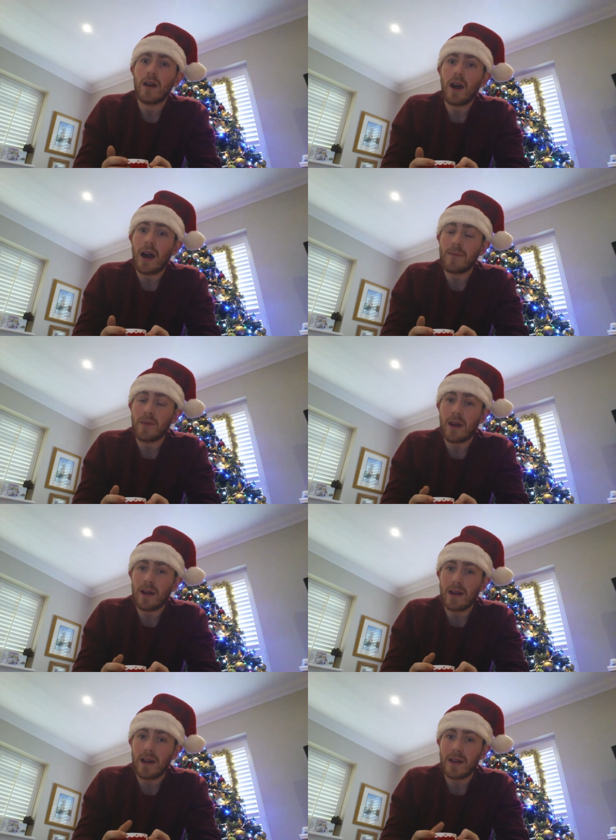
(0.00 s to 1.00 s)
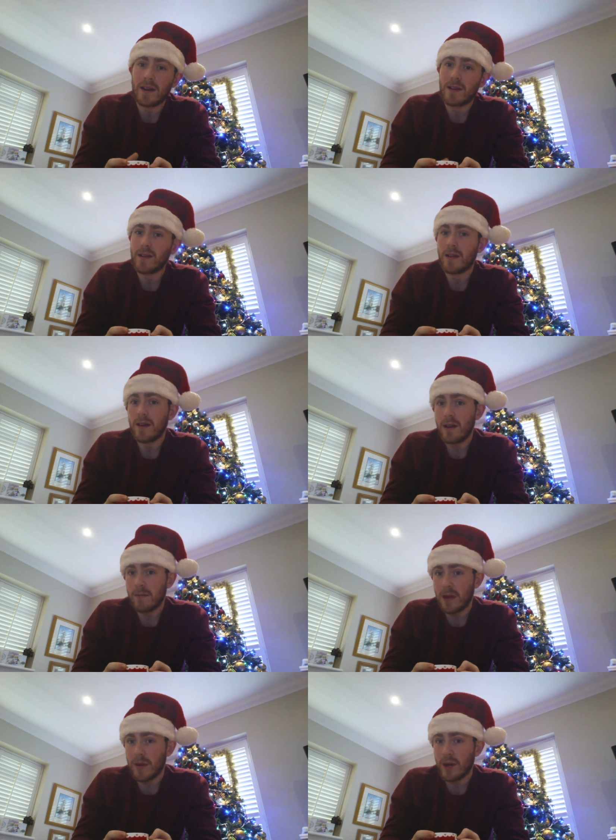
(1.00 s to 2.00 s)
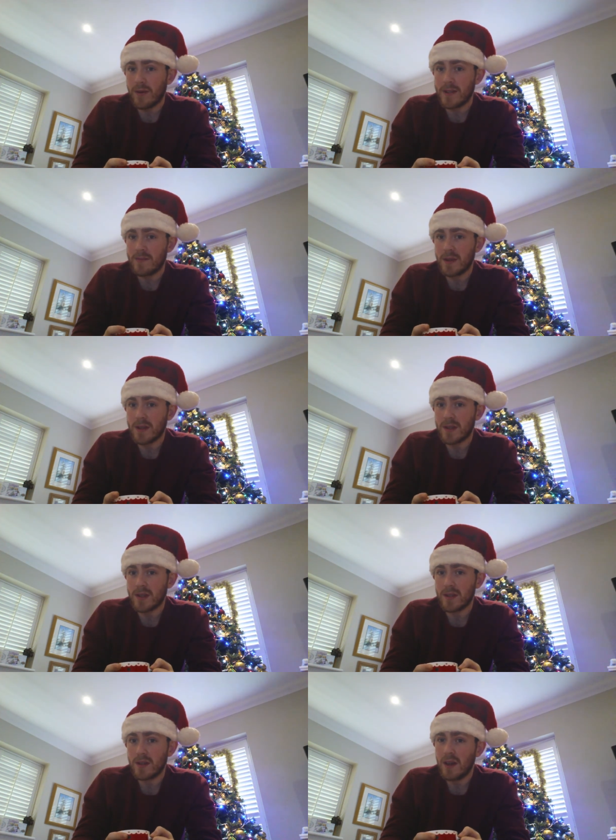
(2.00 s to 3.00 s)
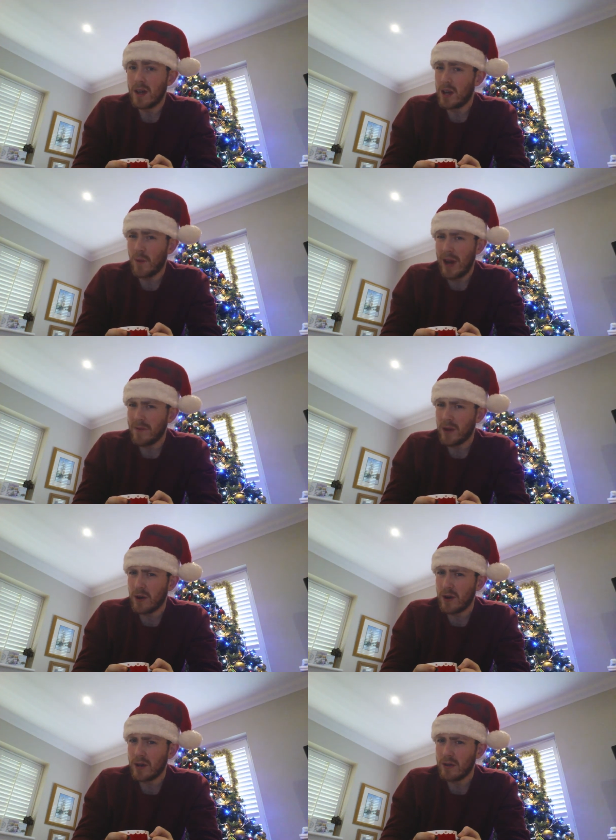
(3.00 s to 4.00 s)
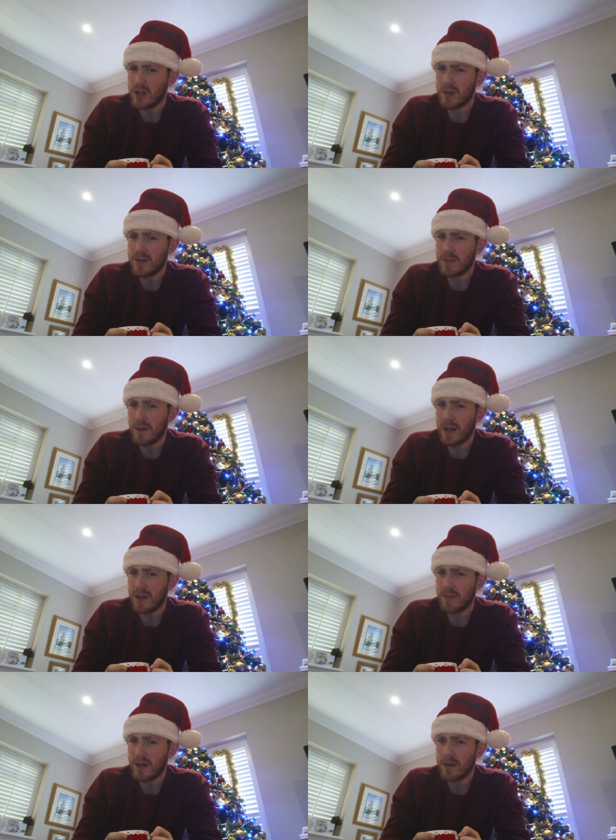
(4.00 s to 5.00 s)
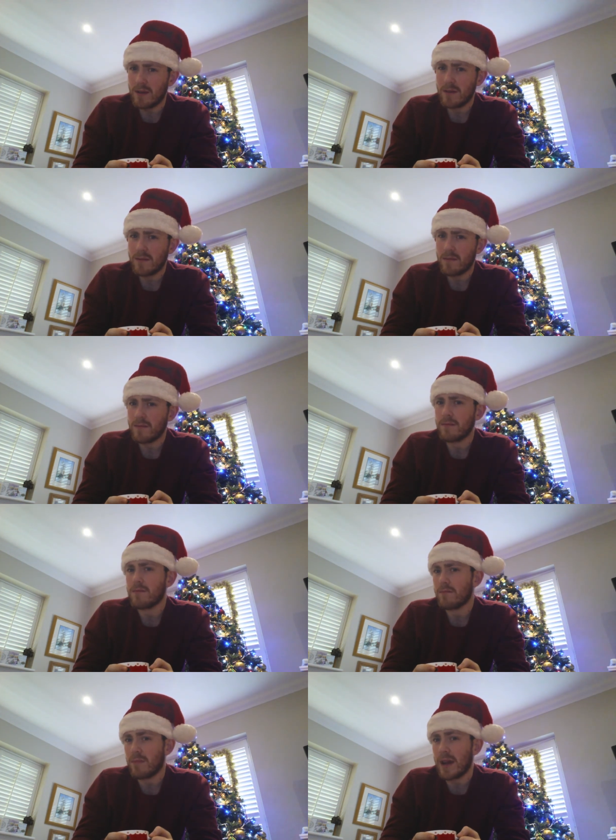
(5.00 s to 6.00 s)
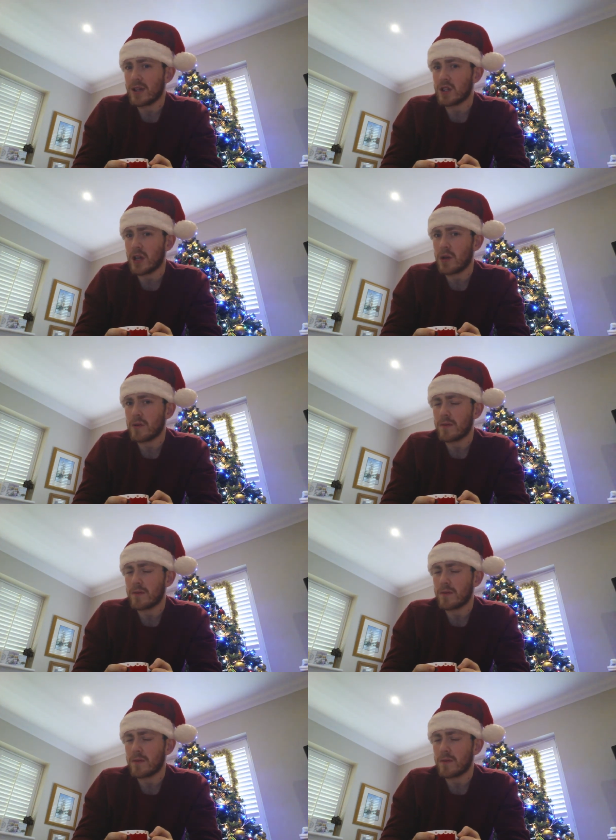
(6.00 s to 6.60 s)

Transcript: I'm Rye Lion. Merry Christmas. And whatever God you choose to believe in, bless you.